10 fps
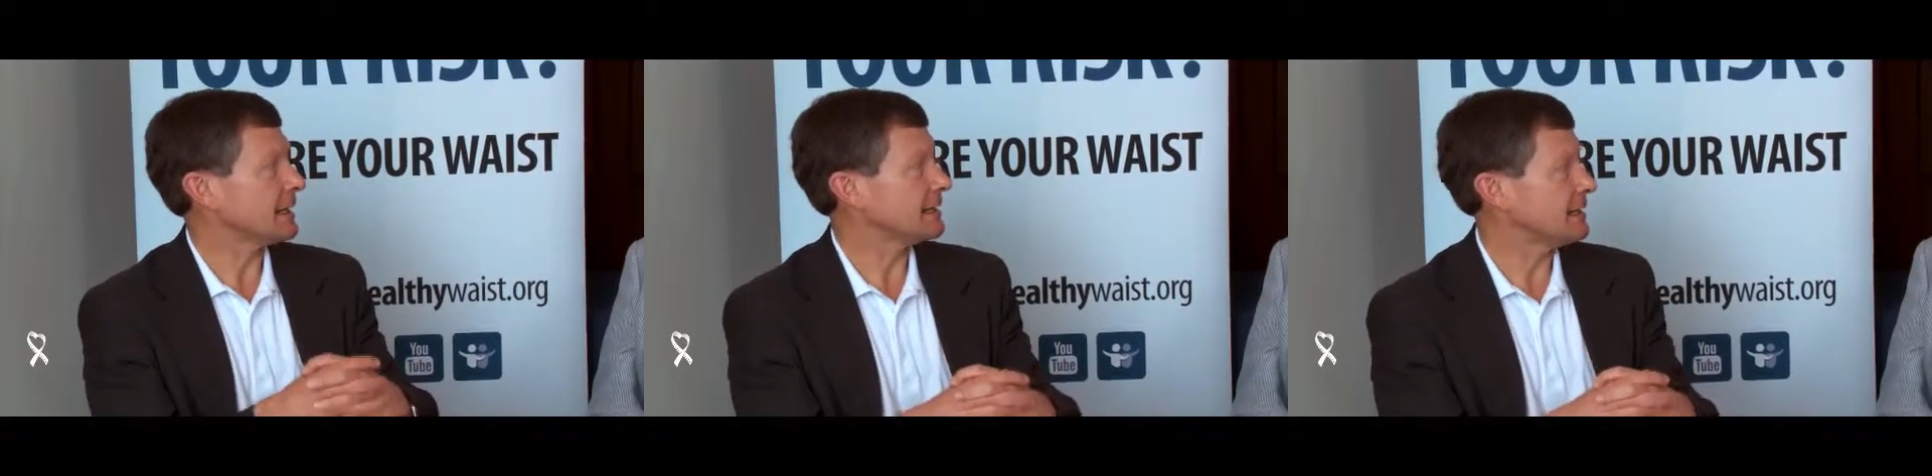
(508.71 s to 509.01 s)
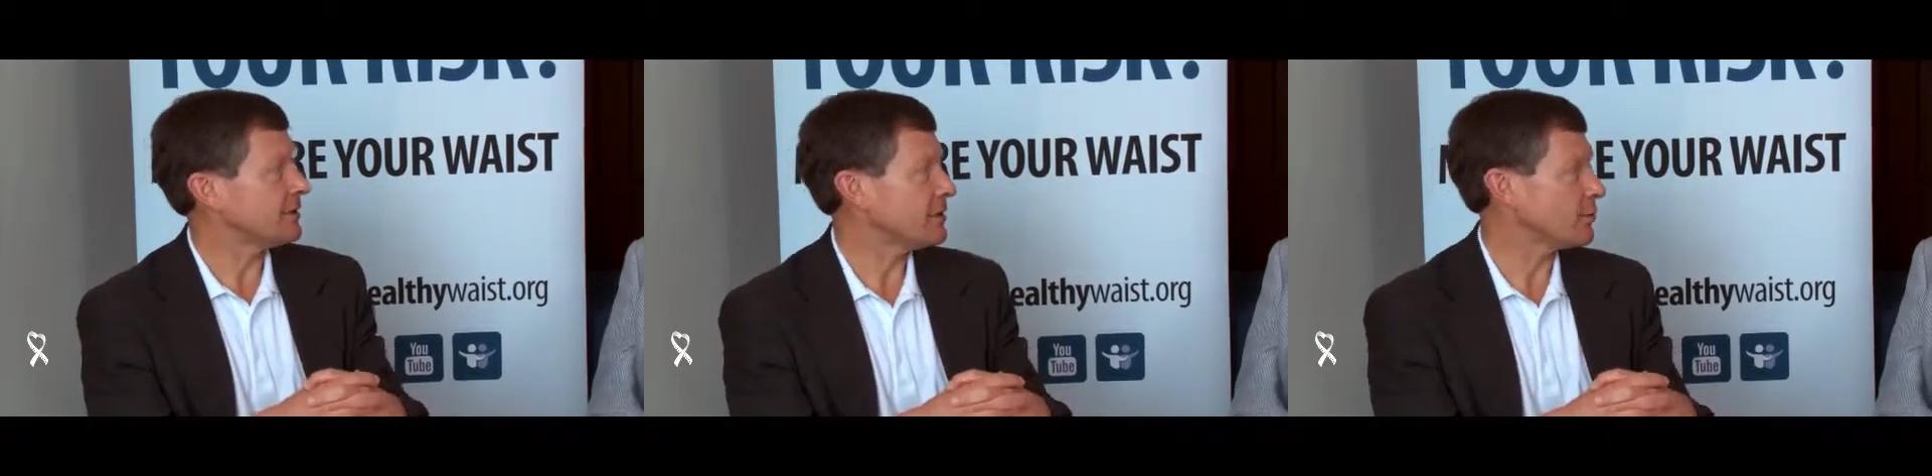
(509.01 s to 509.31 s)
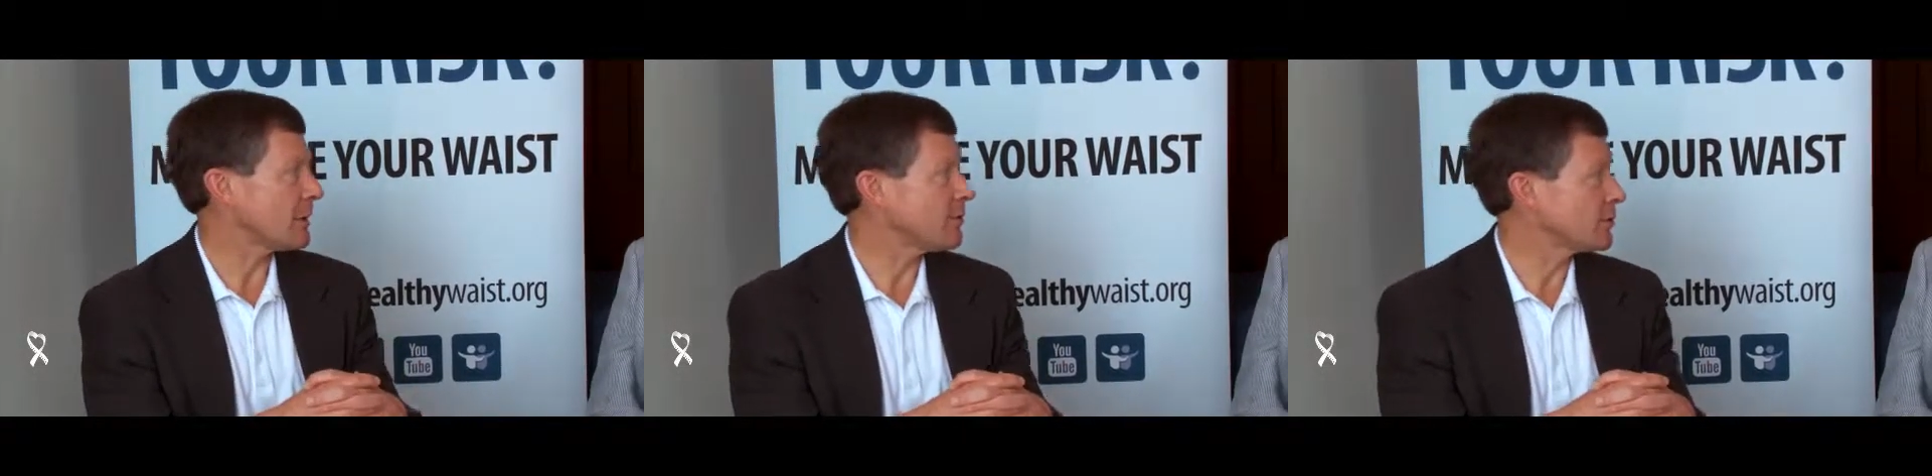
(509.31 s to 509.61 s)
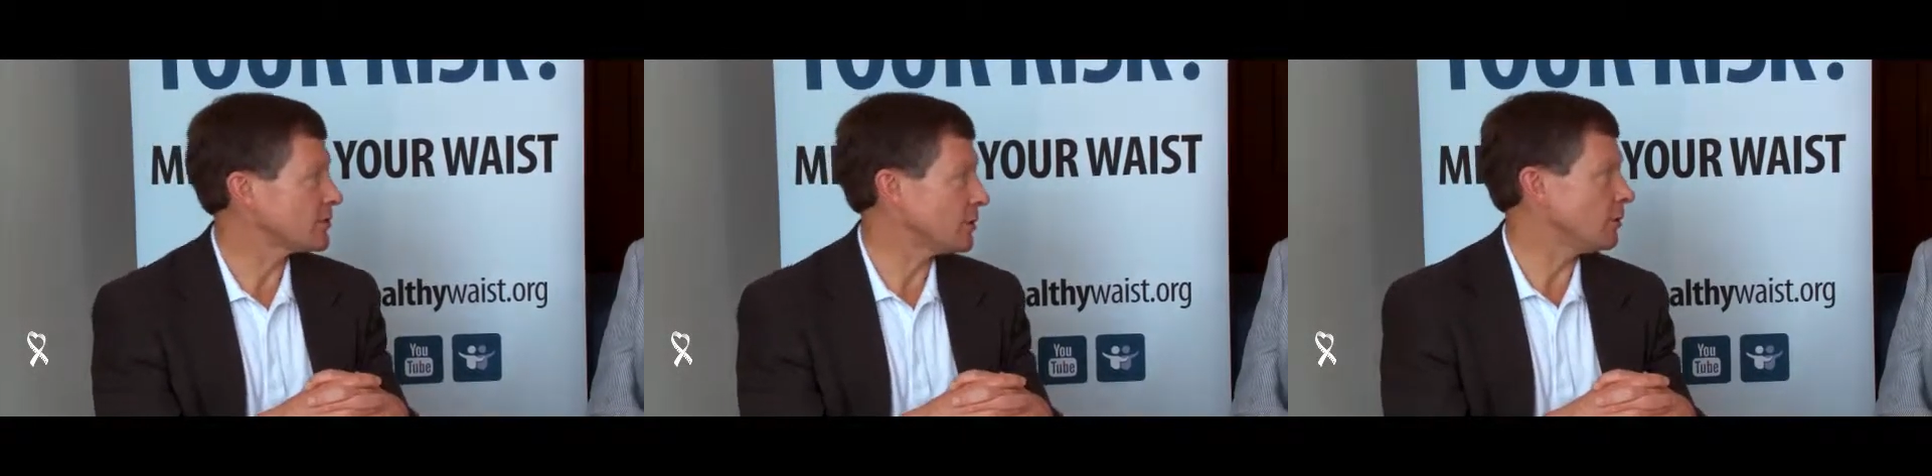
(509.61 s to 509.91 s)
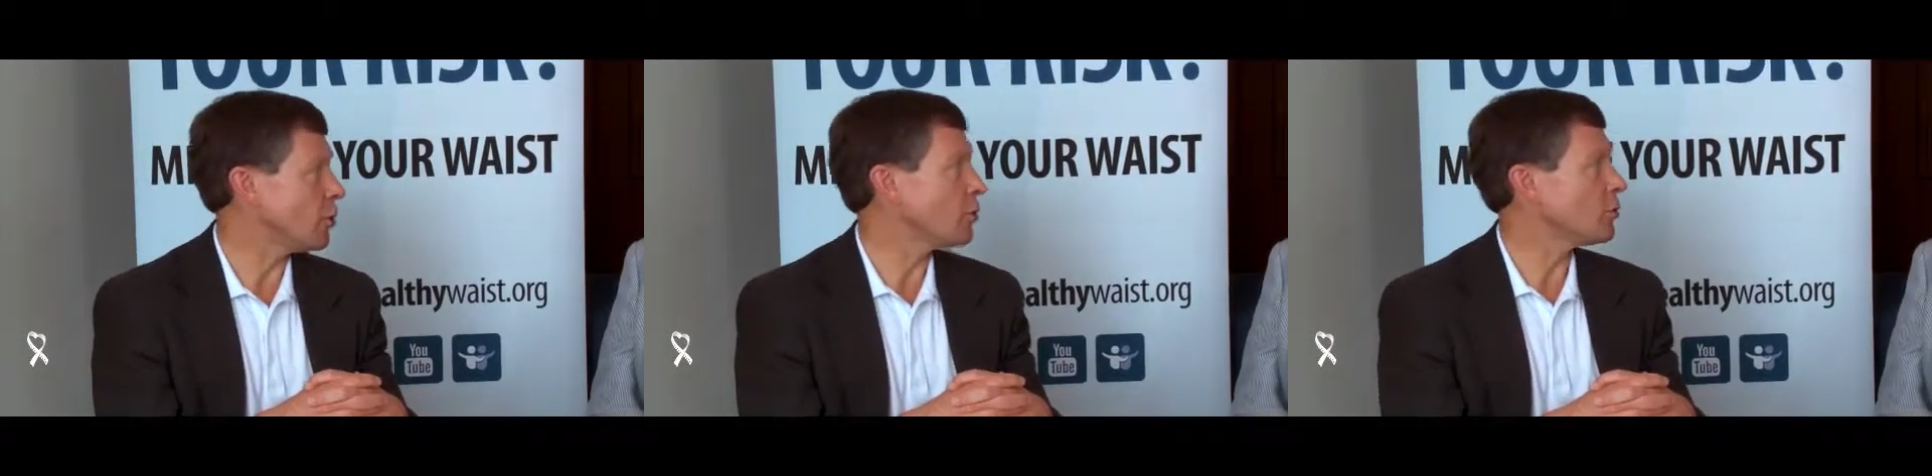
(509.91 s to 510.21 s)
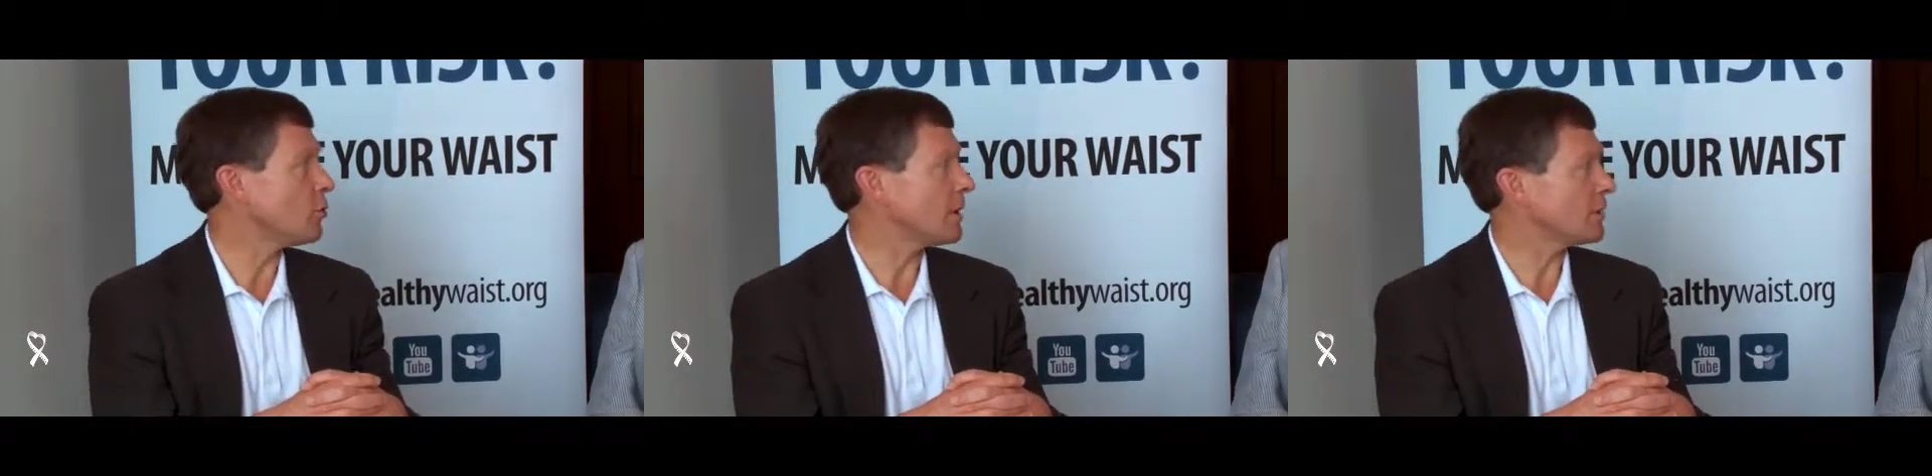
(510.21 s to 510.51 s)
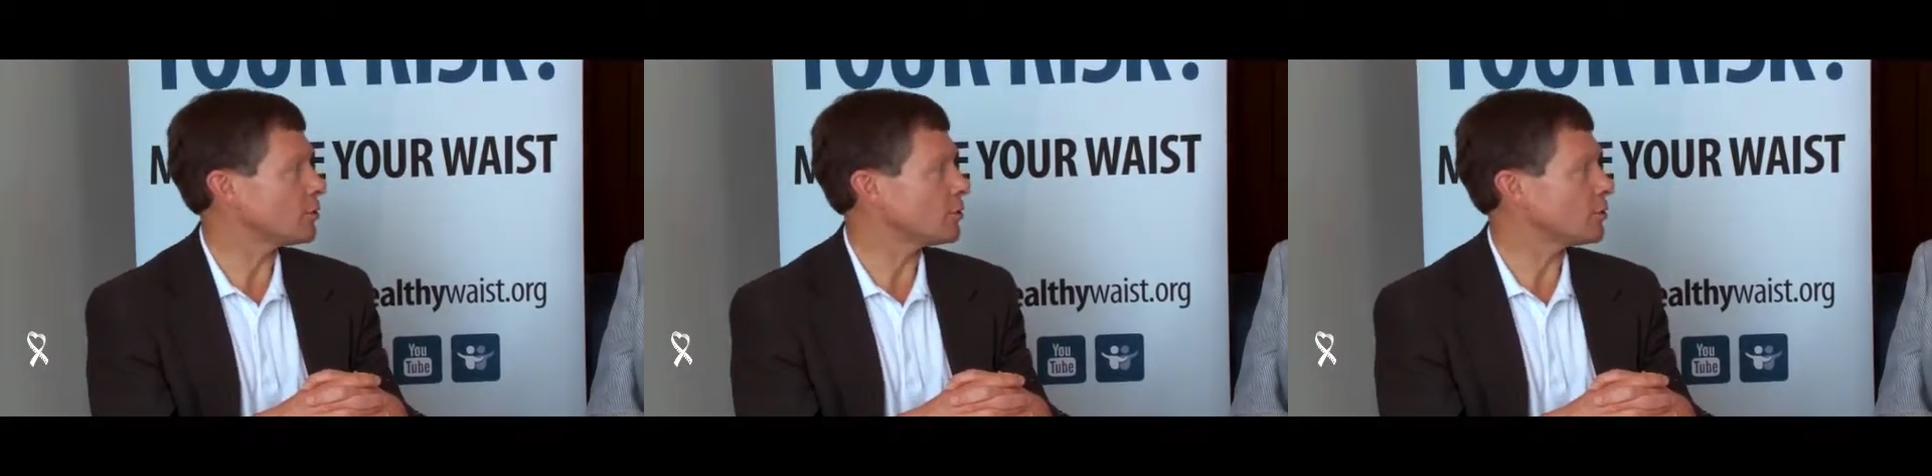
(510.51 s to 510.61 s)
activity probably goes a long way